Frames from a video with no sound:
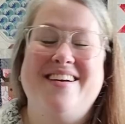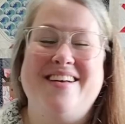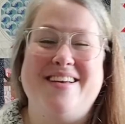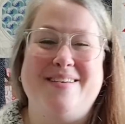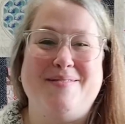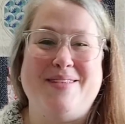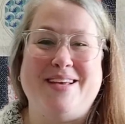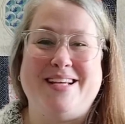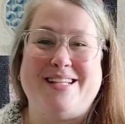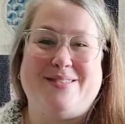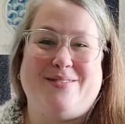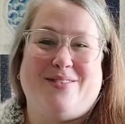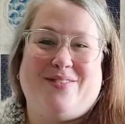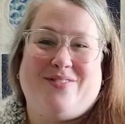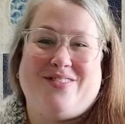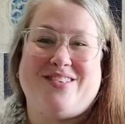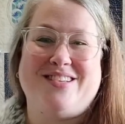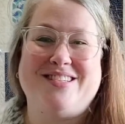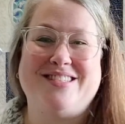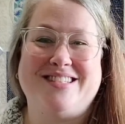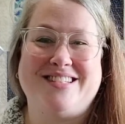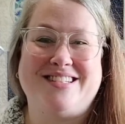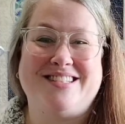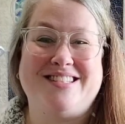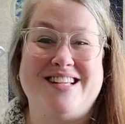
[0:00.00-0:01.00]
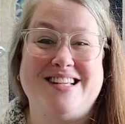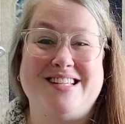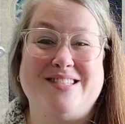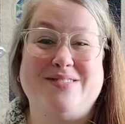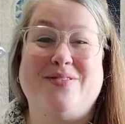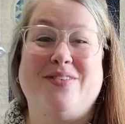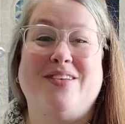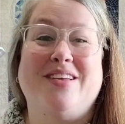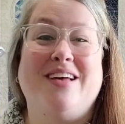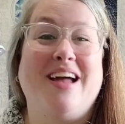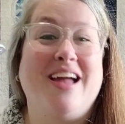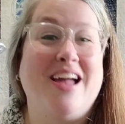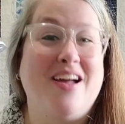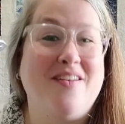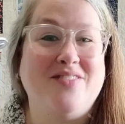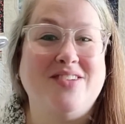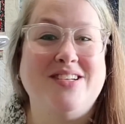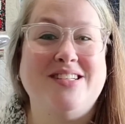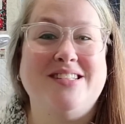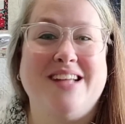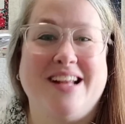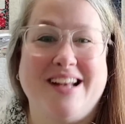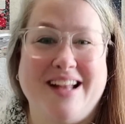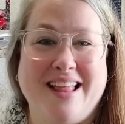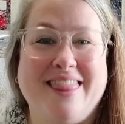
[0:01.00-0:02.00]
It makes me feel successful. I
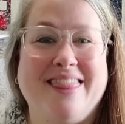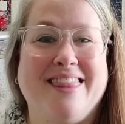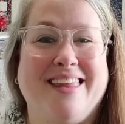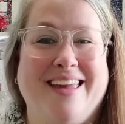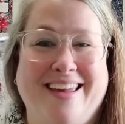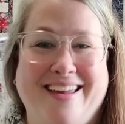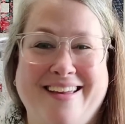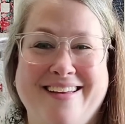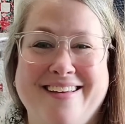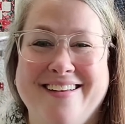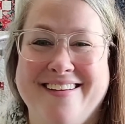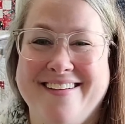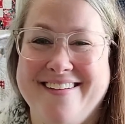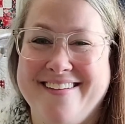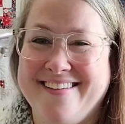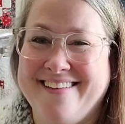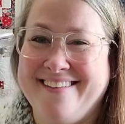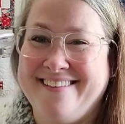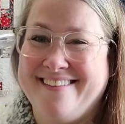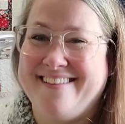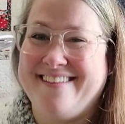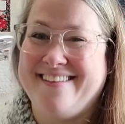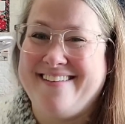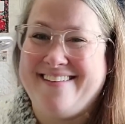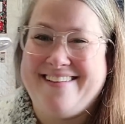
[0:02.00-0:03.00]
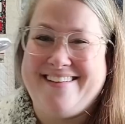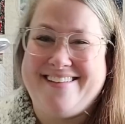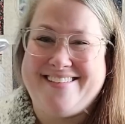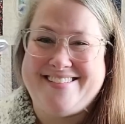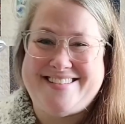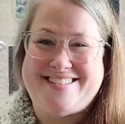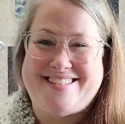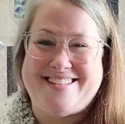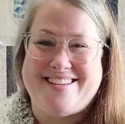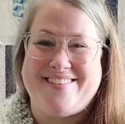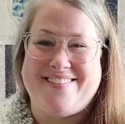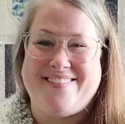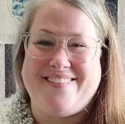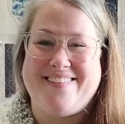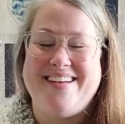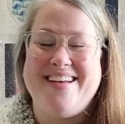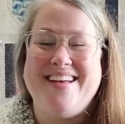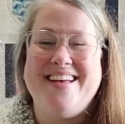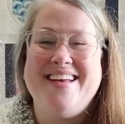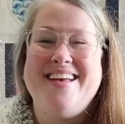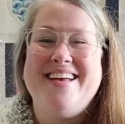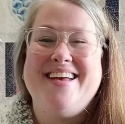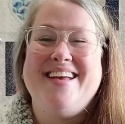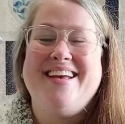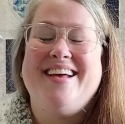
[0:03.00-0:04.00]
haven't done a thing. So
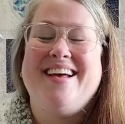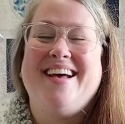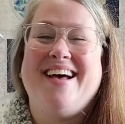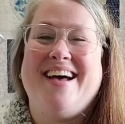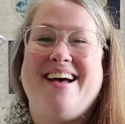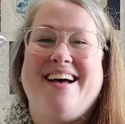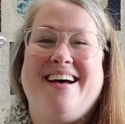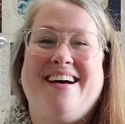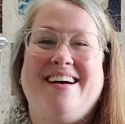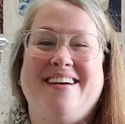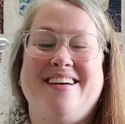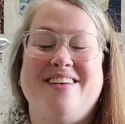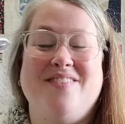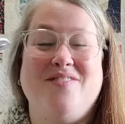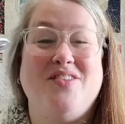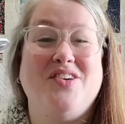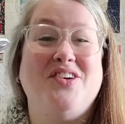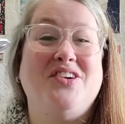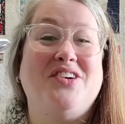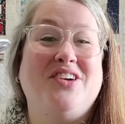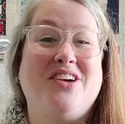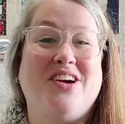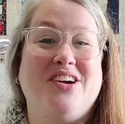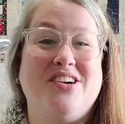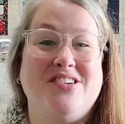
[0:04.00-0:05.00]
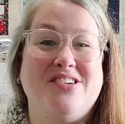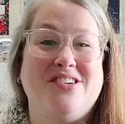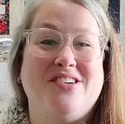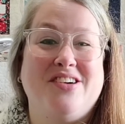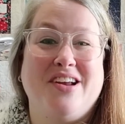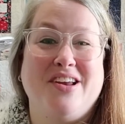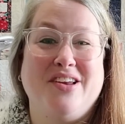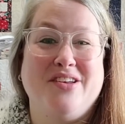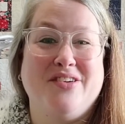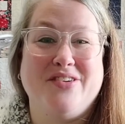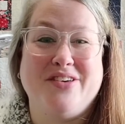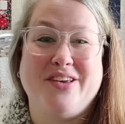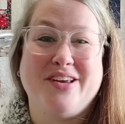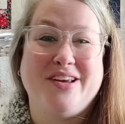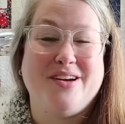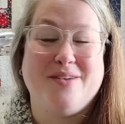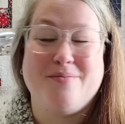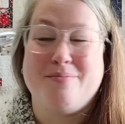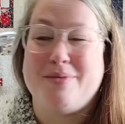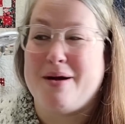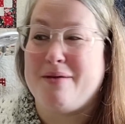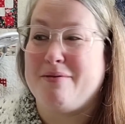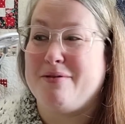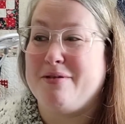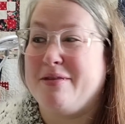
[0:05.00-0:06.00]
if you're a gardener, I know you're
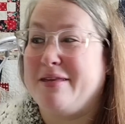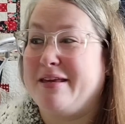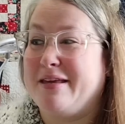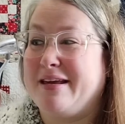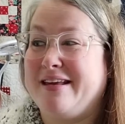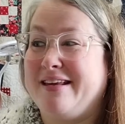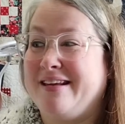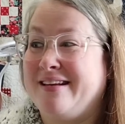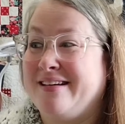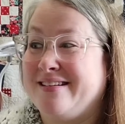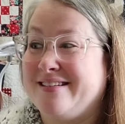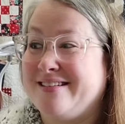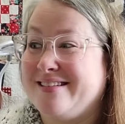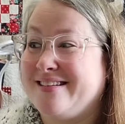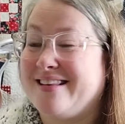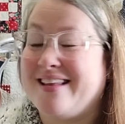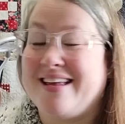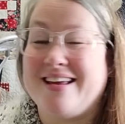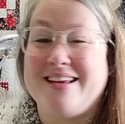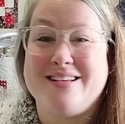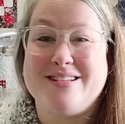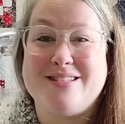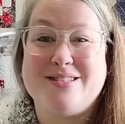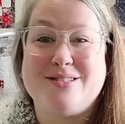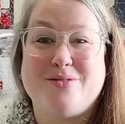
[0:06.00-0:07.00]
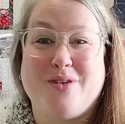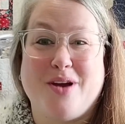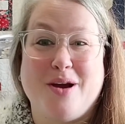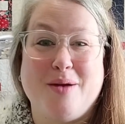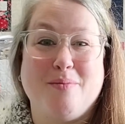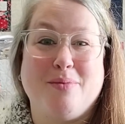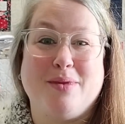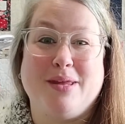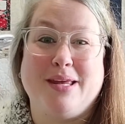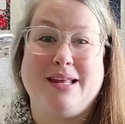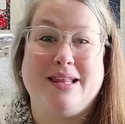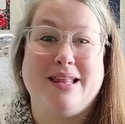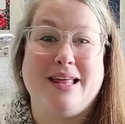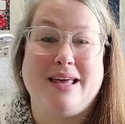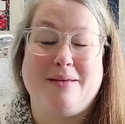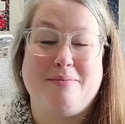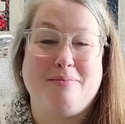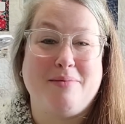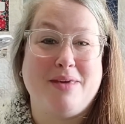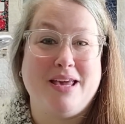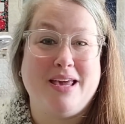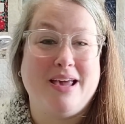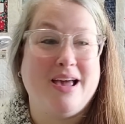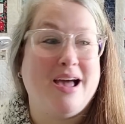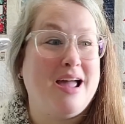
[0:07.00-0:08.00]
probably like scrambling like
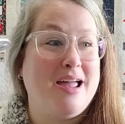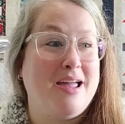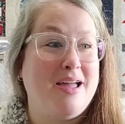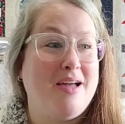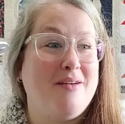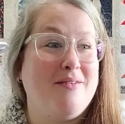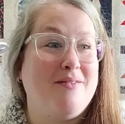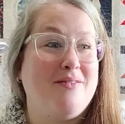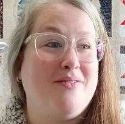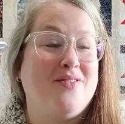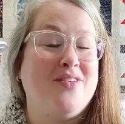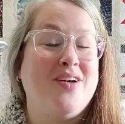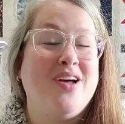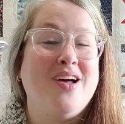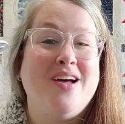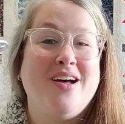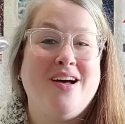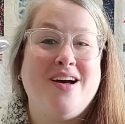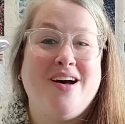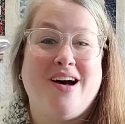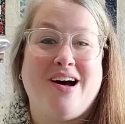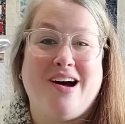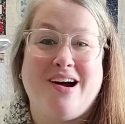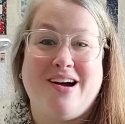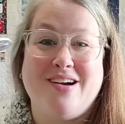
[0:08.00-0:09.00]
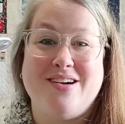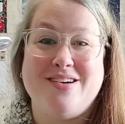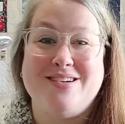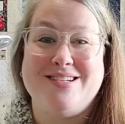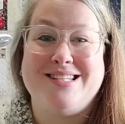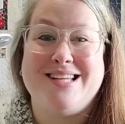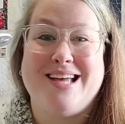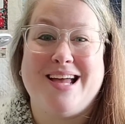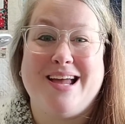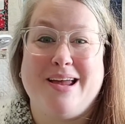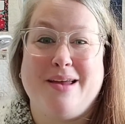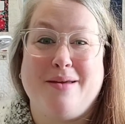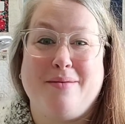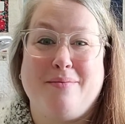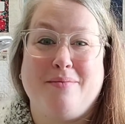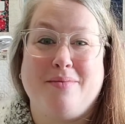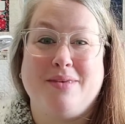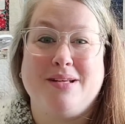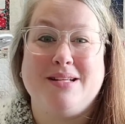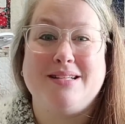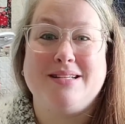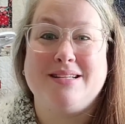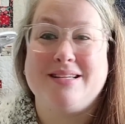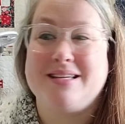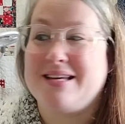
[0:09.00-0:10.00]
me. I have a hard time
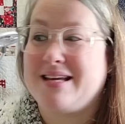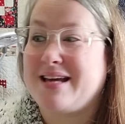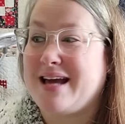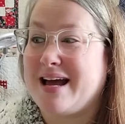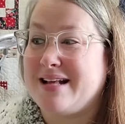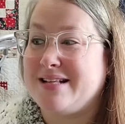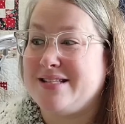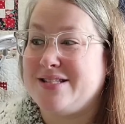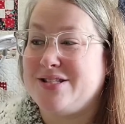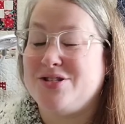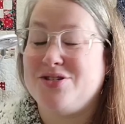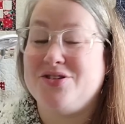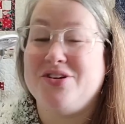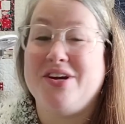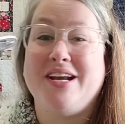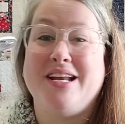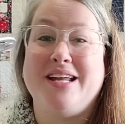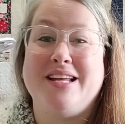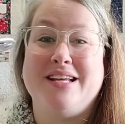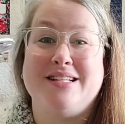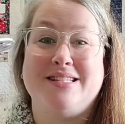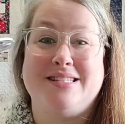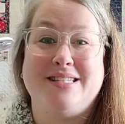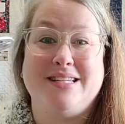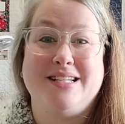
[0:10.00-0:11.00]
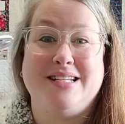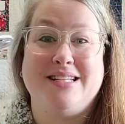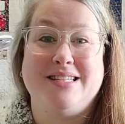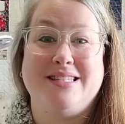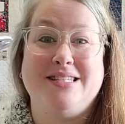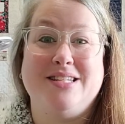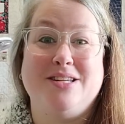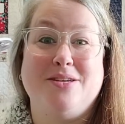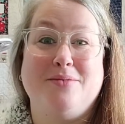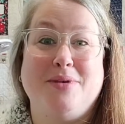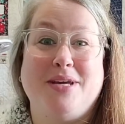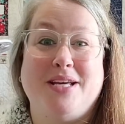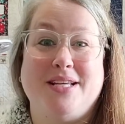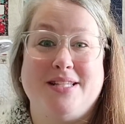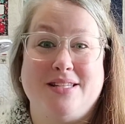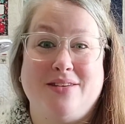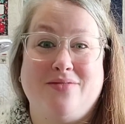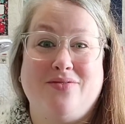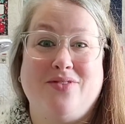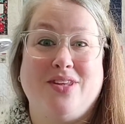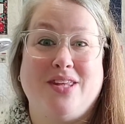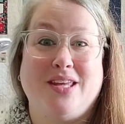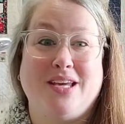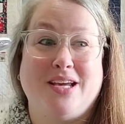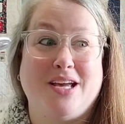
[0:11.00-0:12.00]
concentrating and sitting still because I
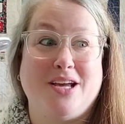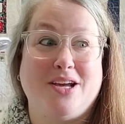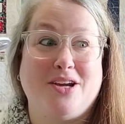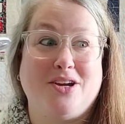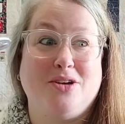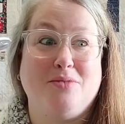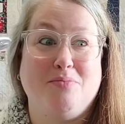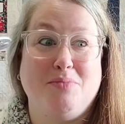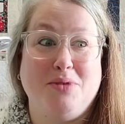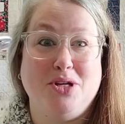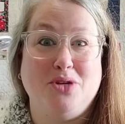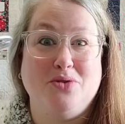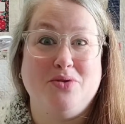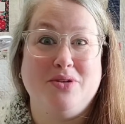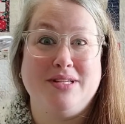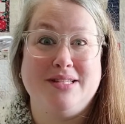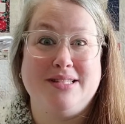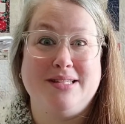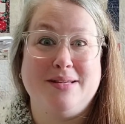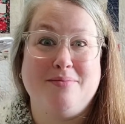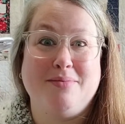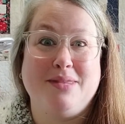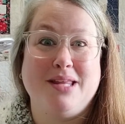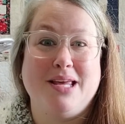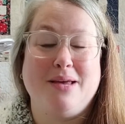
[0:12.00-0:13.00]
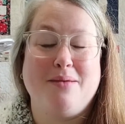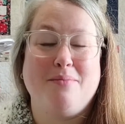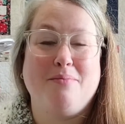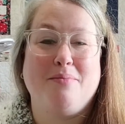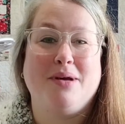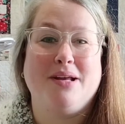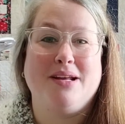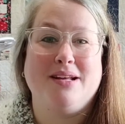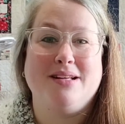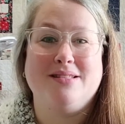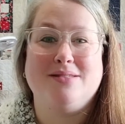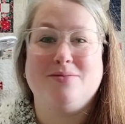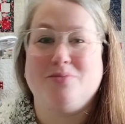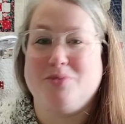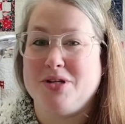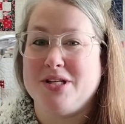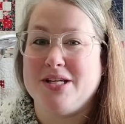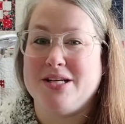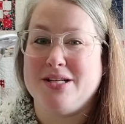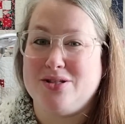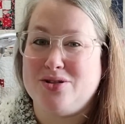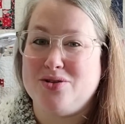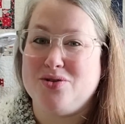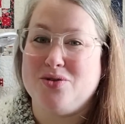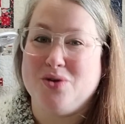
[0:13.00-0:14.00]
feel like I could be doing something, but it's
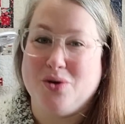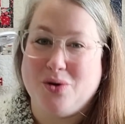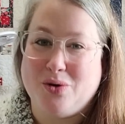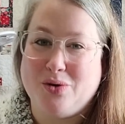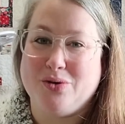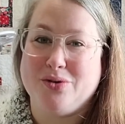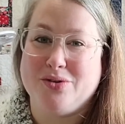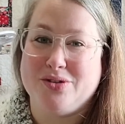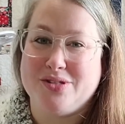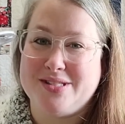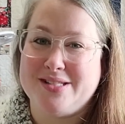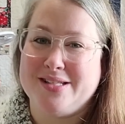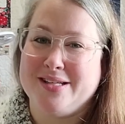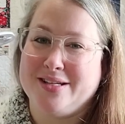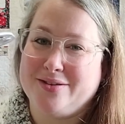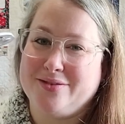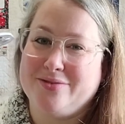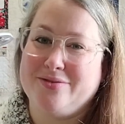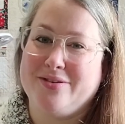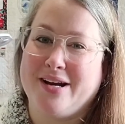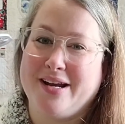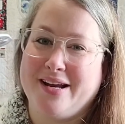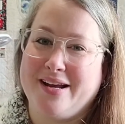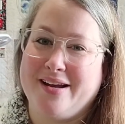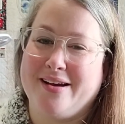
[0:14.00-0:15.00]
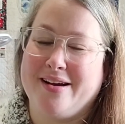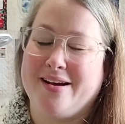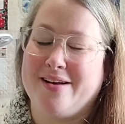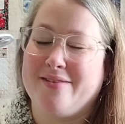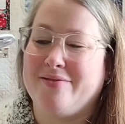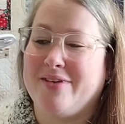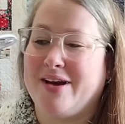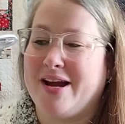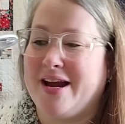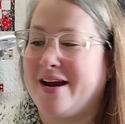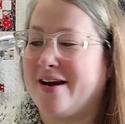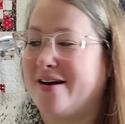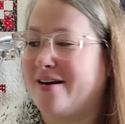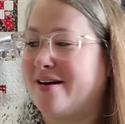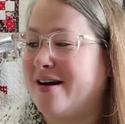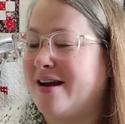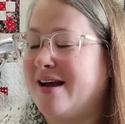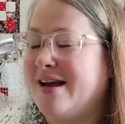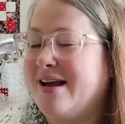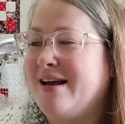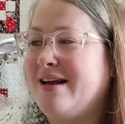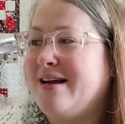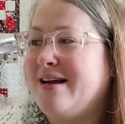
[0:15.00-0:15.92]
really too cold still right here.